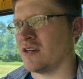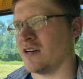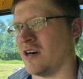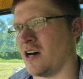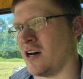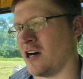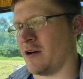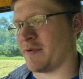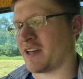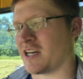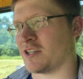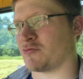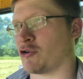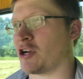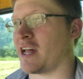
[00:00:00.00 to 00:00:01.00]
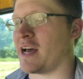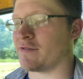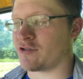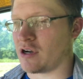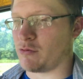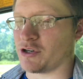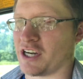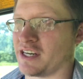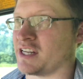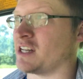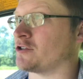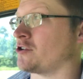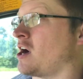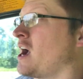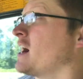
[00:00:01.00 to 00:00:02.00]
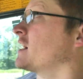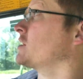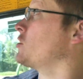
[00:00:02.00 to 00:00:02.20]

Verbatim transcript: because we're going to have trouble getting it dry. I can